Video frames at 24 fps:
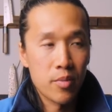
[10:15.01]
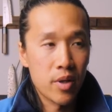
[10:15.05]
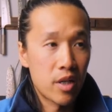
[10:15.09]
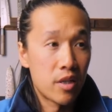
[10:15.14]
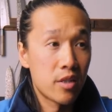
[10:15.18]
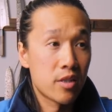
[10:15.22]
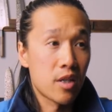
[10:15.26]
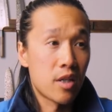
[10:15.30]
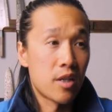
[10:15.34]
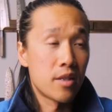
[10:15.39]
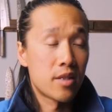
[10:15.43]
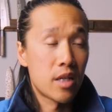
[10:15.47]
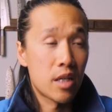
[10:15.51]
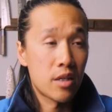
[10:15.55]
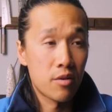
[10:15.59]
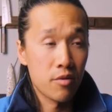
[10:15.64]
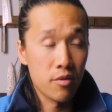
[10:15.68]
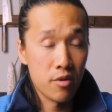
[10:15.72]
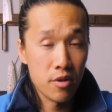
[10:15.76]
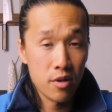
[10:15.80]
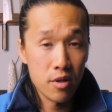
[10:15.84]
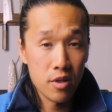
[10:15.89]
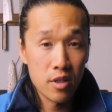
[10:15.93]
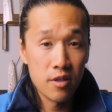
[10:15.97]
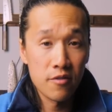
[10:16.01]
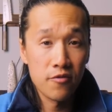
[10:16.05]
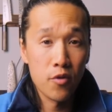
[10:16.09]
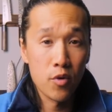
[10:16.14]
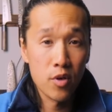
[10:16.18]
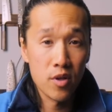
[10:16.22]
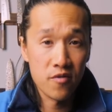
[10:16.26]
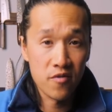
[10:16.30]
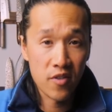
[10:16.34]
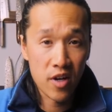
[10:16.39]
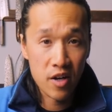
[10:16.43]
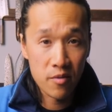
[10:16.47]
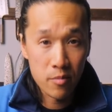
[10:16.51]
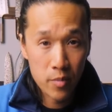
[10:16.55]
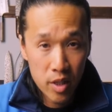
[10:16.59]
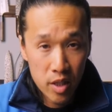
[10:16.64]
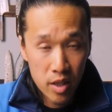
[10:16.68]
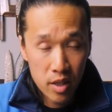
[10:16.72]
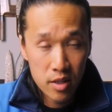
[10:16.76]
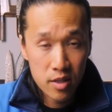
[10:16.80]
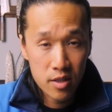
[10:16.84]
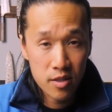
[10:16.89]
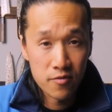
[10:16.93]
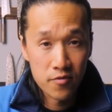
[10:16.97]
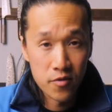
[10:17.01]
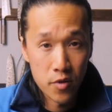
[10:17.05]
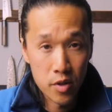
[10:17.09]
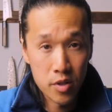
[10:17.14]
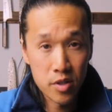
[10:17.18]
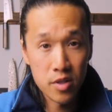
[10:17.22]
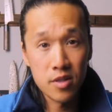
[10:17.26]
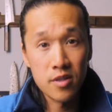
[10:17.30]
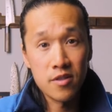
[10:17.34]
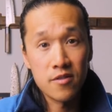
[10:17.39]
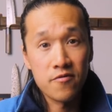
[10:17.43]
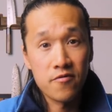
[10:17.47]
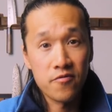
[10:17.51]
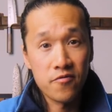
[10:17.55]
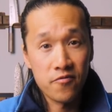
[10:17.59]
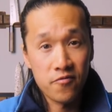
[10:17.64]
but it's gonna take you 30, 45 minutes versus